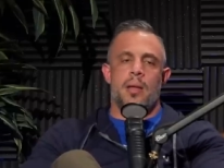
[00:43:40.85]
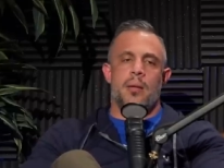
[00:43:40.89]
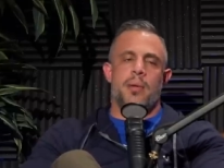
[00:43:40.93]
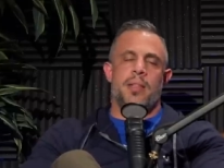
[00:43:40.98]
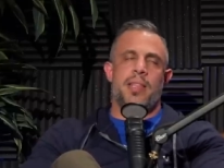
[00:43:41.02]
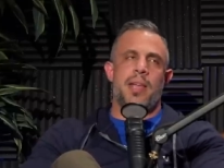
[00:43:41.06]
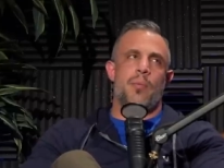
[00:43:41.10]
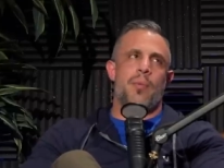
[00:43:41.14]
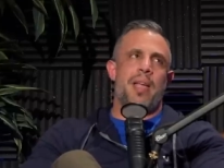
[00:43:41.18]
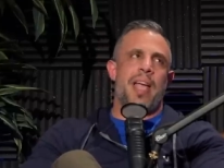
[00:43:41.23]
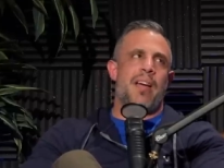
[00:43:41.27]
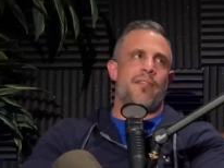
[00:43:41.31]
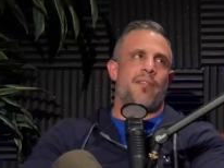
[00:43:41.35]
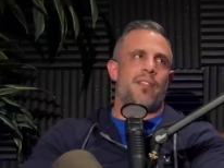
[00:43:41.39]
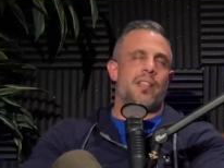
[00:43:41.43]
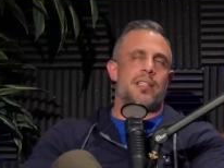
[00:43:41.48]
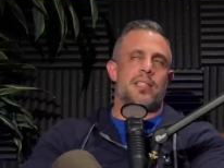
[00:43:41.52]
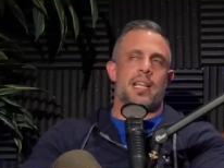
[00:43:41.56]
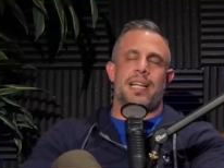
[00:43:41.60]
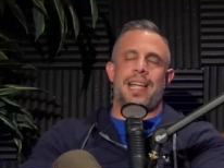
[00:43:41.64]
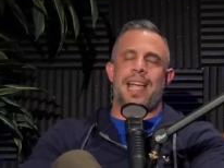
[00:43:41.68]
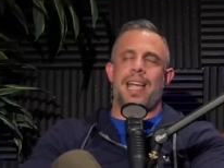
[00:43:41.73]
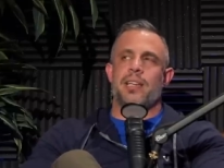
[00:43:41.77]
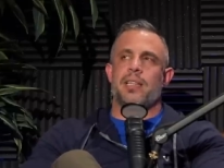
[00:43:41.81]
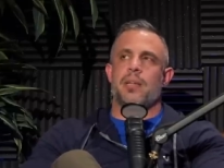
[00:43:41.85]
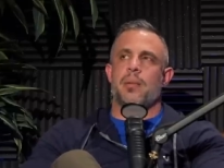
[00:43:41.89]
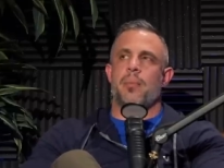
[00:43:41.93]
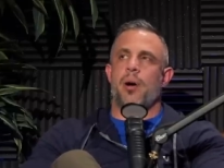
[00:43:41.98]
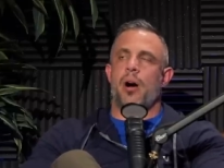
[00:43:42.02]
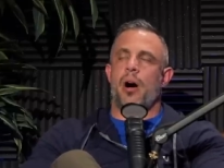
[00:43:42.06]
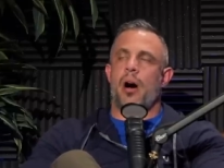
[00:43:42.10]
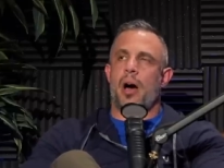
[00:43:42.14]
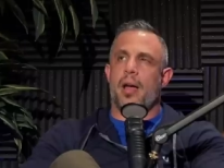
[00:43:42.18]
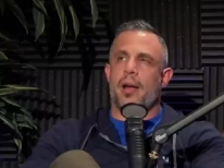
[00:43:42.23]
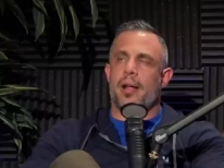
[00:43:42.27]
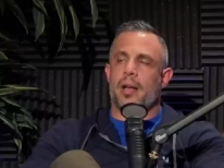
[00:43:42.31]
But then we have things like
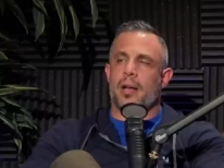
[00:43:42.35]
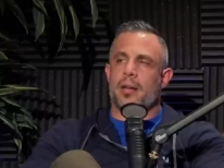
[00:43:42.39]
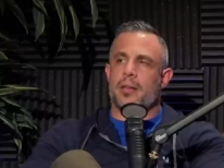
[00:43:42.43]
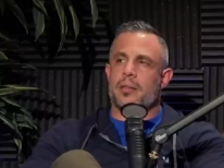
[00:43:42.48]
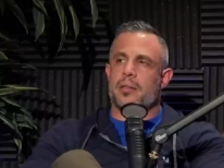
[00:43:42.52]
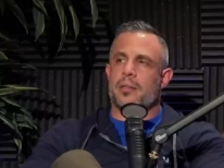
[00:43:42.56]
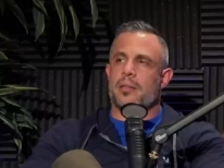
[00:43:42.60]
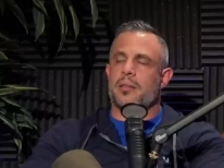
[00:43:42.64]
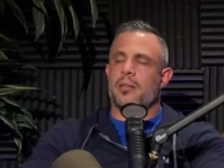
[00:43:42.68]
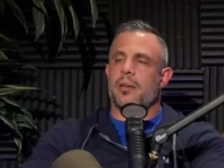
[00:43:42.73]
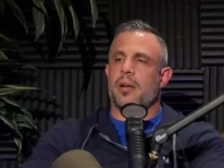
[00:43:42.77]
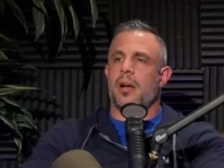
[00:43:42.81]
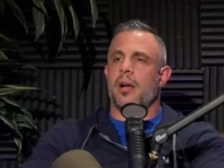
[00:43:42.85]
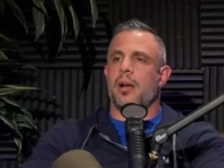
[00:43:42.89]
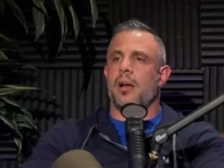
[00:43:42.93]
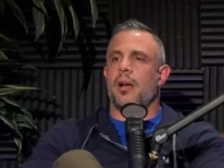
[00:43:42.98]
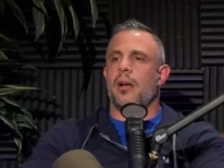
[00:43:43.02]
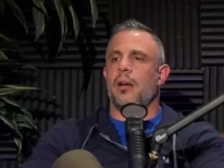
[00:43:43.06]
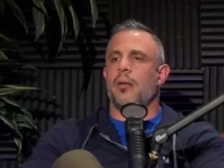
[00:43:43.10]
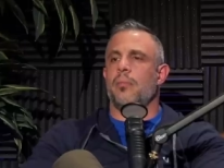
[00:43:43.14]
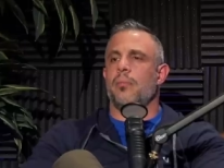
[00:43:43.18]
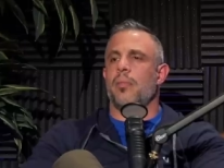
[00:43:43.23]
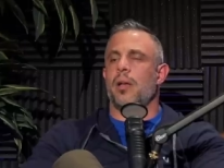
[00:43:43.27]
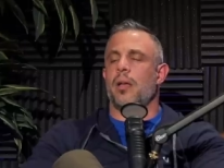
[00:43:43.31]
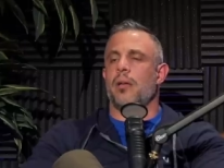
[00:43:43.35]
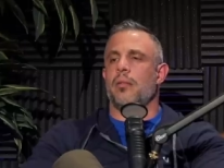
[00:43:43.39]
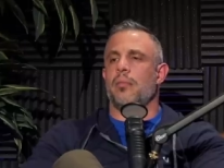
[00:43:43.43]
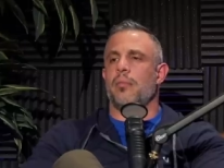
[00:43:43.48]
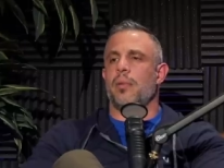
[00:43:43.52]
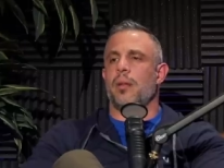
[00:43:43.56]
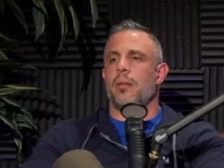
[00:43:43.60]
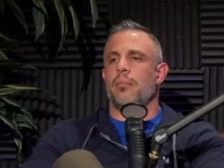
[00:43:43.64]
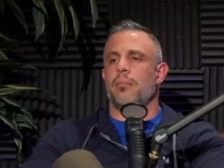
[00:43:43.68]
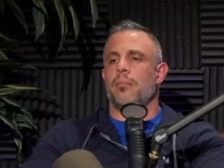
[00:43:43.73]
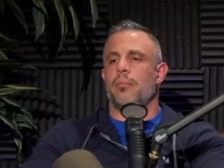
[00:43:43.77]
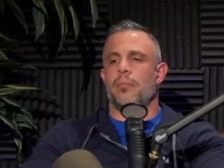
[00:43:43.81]
antibiotics um, and,
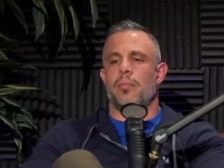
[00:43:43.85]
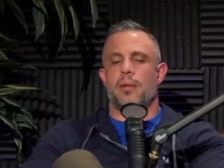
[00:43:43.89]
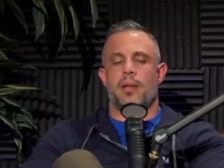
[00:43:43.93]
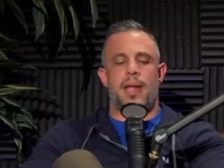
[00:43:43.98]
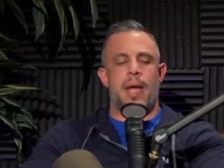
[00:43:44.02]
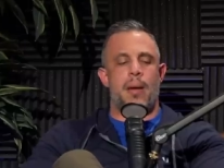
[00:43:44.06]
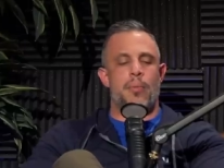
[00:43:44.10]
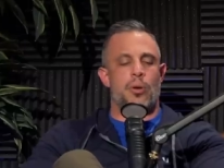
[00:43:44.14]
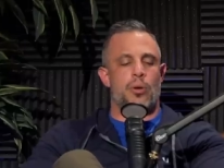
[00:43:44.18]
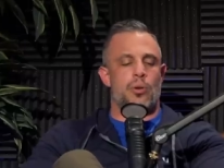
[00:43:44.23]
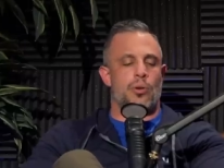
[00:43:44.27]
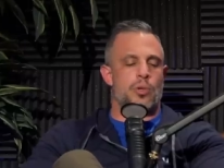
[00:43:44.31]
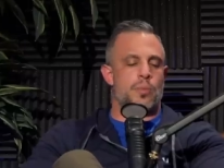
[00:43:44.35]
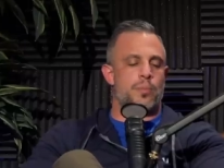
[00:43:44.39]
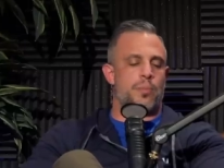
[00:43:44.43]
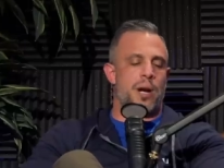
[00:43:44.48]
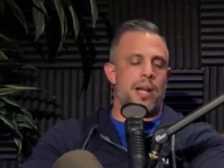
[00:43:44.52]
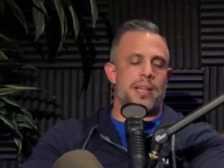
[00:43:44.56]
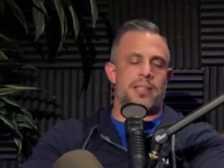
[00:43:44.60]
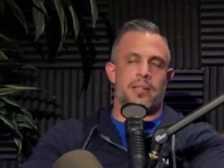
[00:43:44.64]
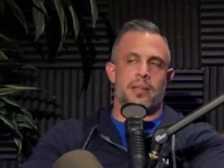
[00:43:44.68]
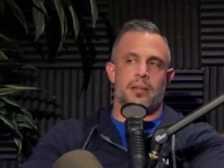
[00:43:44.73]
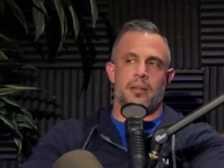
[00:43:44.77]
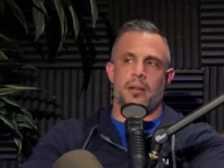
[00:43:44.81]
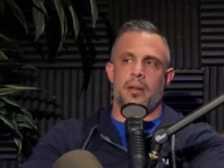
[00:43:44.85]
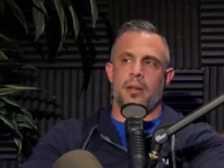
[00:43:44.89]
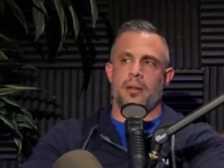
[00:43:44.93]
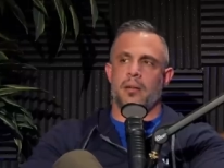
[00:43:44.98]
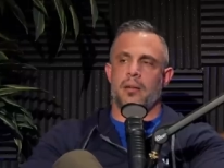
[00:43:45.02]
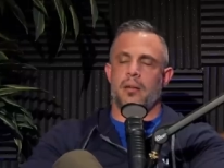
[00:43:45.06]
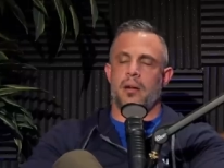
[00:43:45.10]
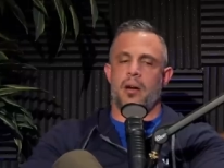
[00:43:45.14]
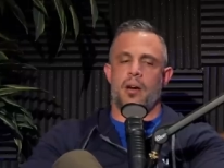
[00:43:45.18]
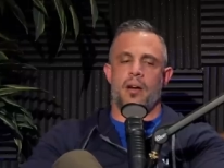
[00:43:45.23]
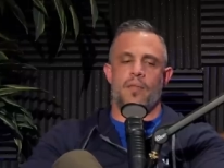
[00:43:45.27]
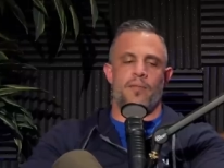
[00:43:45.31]
and chemicals present
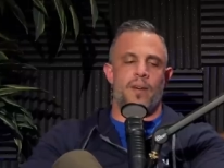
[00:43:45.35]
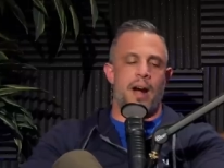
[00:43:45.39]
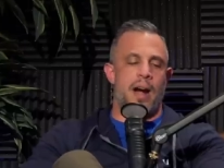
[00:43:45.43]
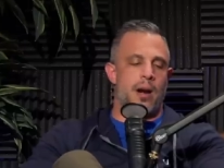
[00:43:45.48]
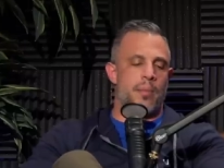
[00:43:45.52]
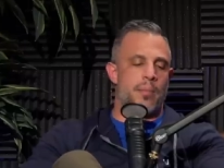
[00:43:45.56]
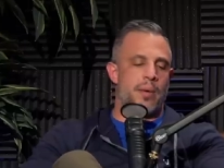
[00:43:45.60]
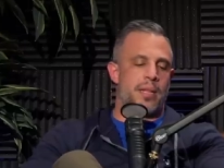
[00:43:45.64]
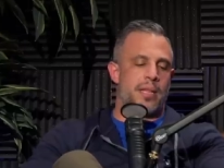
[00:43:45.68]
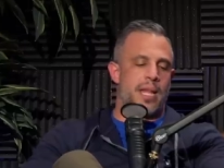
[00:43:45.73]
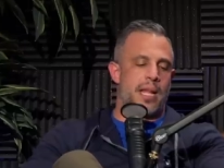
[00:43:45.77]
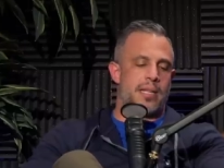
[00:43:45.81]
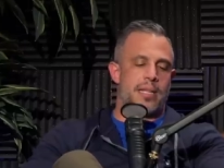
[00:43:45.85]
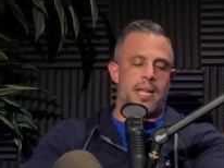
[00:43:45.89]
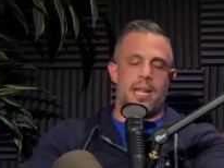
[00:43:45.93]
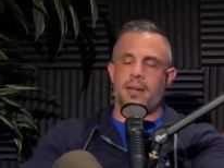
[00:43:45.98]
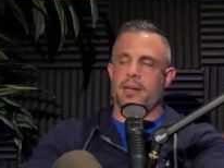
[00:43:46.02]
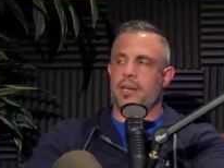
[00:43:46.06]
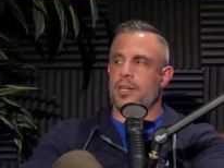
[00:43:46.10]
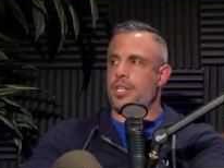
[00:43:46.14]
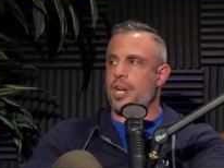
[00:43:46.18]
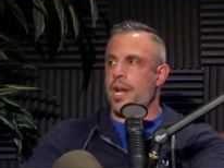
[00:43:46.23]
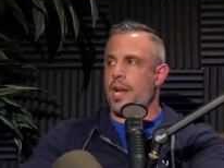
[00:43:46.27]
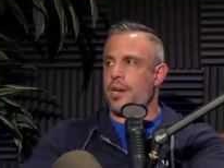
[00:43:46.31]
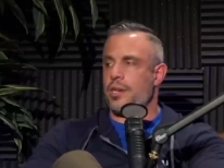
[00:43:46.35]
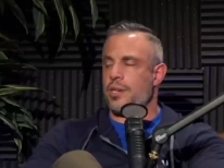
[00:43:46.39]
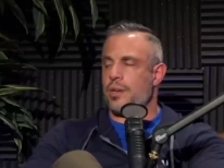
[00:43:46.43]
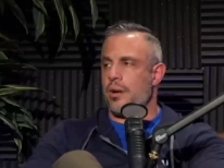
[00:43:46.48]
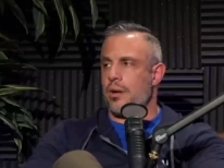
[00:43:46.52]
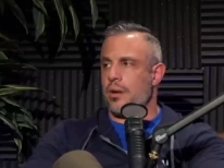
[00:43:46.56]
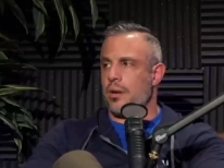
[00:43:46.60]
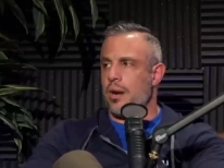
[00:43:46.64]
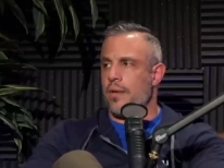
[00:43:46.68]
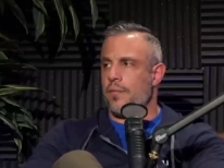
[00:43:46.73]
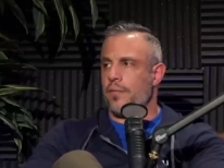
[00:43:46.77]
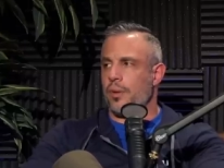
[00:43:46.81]
in our environment that tend to change
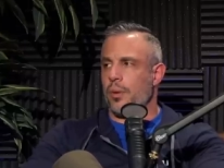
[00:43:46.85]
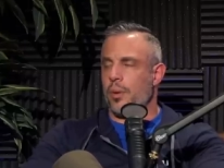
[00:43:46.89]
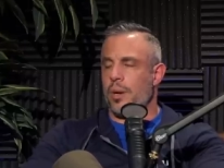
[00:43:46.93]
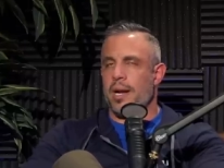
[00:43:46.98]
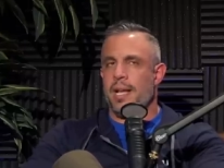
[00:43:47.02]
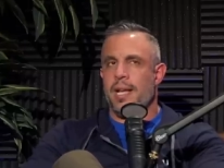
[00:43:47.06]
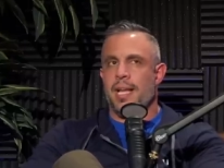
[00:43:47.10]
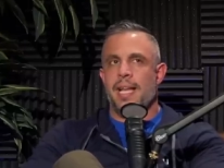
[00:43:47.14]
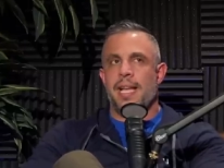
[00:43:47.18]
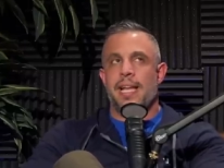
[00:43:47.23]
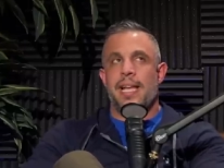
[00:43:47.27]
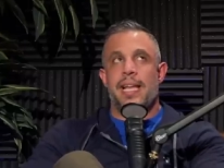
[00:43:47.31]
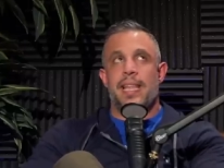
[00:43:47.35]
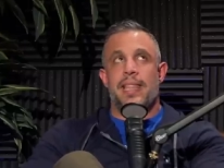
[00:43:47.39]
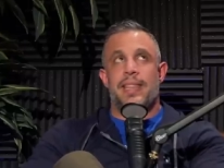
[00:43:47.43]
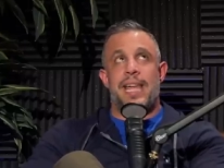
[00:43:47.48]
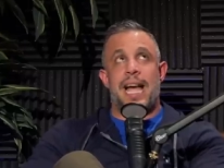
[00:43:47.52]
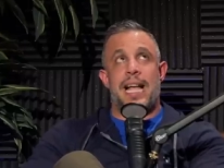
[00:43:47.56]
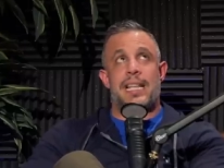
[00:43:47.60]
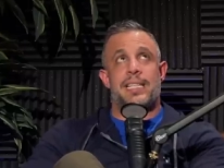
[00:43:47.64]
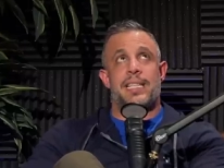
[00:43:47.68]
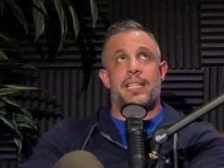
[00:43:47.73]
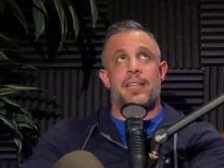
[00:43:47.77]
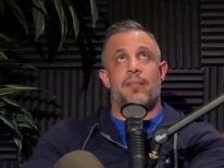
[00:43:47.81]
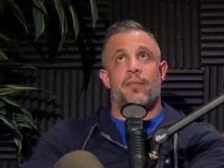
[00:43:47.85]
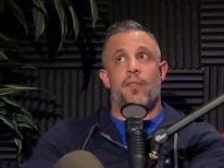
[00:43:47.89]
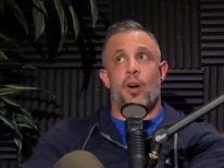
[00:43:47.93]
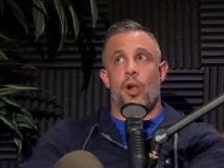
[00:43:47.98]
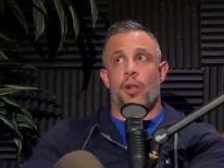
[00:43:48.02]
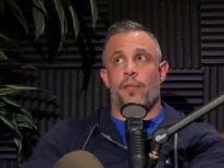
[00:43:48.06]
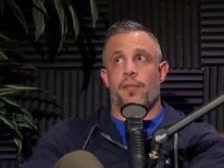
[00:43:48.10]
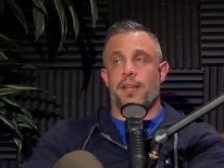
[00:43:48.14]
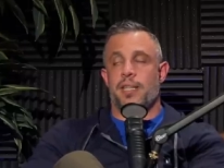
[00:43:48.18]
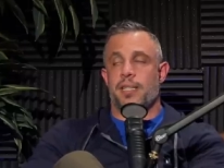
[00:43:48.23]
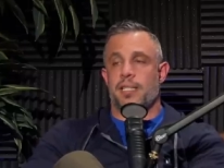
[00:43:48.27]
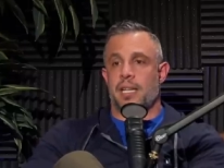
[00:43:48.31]
our gut flora. That's an
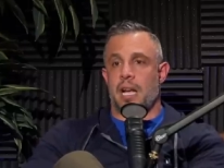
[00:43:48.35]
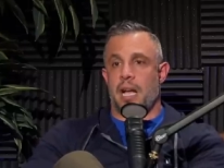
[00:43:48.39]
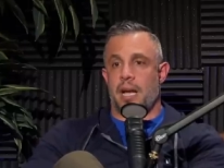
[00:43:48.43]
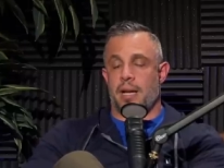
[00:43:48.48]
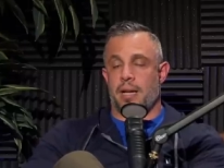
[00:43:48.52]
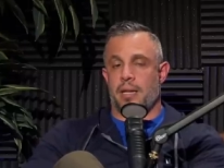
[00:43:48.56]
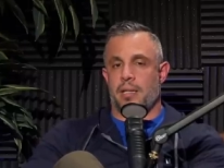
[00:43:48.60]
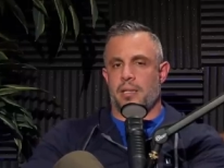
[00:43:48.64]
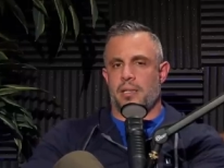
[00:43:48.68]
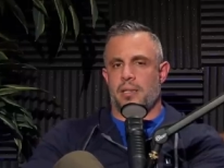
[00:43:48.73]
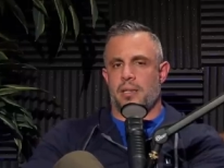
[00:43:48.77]
evolving science.